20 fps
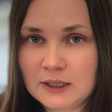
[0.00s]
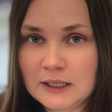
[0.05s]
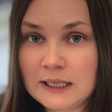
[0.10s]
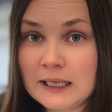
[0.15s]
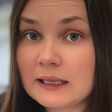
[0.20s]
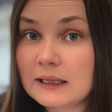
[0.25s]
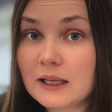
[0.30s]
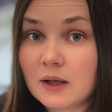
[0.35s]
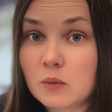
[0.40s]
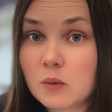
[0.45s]

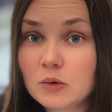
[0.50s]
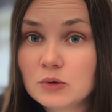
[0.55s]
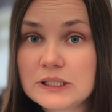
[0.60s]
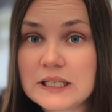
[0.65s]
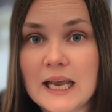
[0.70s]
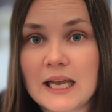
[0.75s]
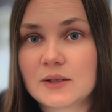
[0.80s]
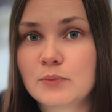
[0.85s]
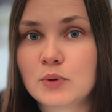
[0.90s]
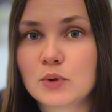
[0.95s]
They won't
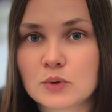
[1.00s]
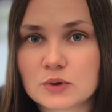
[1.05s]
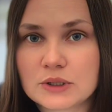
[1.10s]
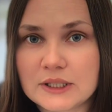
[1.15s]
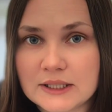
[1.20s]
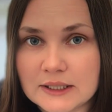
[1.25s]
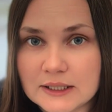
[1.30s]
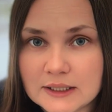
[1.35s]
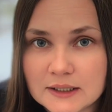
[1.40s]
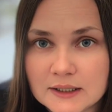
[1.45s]
get pulled
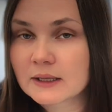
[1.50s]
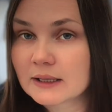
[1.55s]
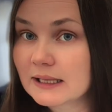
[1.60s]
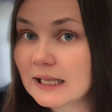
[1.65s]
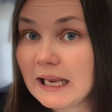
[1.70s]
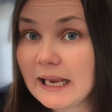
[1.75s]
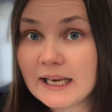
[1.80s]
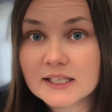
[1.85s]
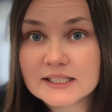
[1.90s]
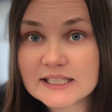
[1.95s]
in.
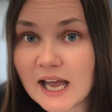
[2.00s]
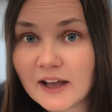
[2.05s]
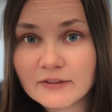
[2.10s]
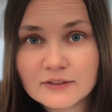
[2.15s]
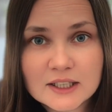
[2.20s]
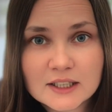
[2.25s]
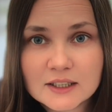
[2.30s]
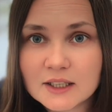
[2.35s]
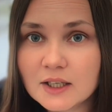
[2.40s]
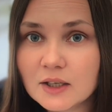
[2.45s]
They
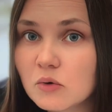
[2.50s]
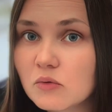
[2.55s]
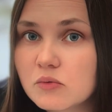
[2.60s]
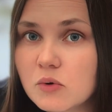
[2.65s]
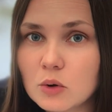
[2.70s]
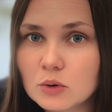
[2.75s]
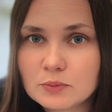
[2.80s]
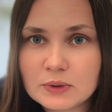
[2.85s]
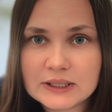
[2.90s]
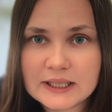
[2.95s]
definitely
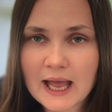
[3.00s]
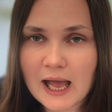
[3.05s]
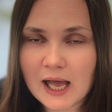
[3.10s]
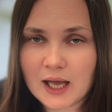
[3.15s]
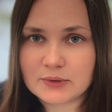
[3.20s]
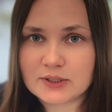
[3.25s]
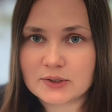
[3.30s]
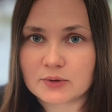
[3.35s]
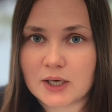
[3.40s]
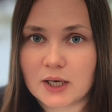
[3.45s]
won't build a
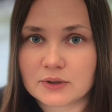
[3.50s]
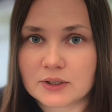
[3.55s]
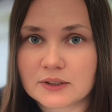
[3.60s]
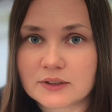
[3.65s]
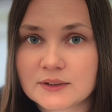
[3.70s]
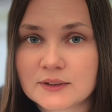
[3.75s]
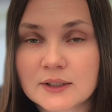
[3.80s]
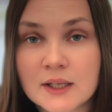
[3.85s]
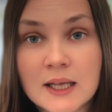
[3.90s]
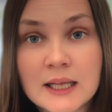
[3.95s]
habit around it.
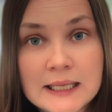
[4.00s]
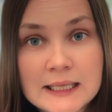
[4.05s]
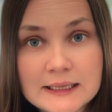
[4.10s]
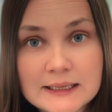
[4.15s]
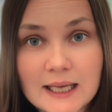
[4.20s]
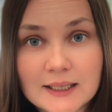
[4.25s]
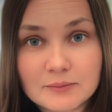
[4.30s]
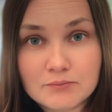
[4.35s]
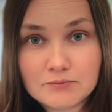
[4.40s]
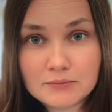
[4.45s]

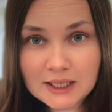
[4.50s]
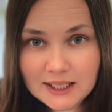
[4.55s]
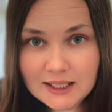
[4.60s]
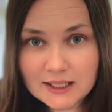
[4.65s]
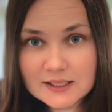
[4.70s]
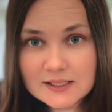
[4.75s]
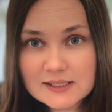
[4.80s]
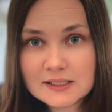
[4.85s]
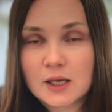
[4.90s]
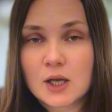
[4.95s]
That
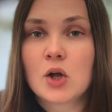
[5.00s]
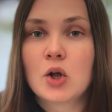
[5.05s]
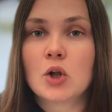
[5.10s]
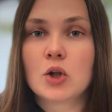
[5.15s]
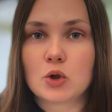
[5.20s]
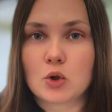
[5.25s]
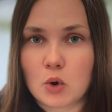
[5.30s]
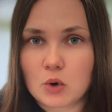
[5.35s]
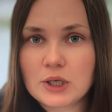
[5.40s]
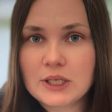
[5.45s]
means
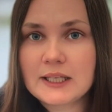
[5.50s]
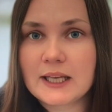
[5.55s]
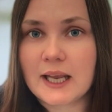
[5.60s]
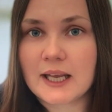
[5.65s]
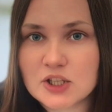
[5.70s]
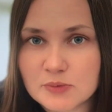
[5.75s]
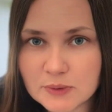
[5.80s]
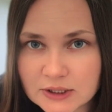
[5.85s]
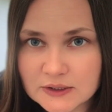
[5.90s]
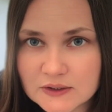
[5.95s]
lower
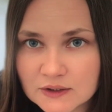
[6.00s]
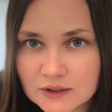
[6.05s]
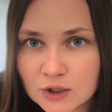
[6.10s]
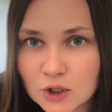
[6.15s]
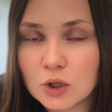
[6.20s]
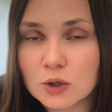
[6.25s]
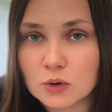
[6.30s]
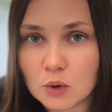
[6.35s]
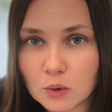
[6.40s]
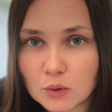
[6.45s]
engagement,
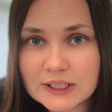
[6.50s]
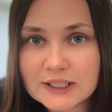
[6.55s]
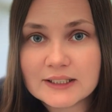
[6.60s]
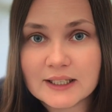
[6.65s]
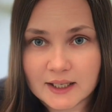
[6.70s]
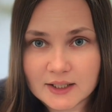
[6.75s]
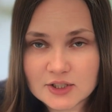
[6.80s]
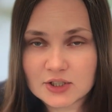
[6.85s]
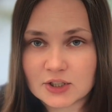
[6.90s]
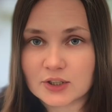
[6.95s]
lower
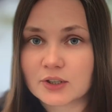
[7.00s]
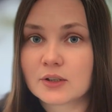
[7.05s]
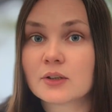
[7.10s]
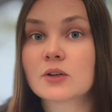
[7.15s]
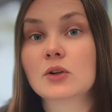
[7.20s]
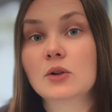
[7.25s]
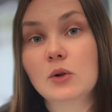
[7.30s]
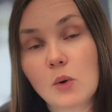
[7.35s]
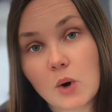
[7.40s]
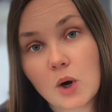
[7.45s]
retention,
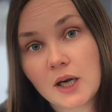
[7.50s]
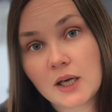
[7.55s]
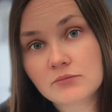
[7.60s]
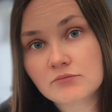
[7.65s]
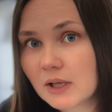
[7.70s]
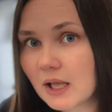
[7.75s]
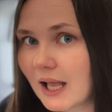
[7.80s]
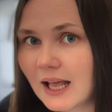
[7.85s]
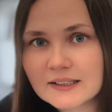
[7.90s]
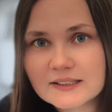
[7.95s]
lower
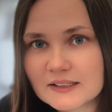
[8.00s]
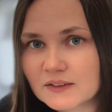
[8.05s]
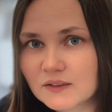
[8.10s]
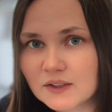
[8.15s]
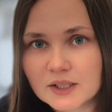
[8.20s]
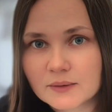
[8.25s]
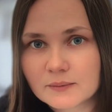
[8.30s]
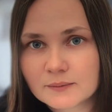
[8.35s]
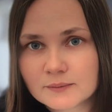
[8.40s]
LTV.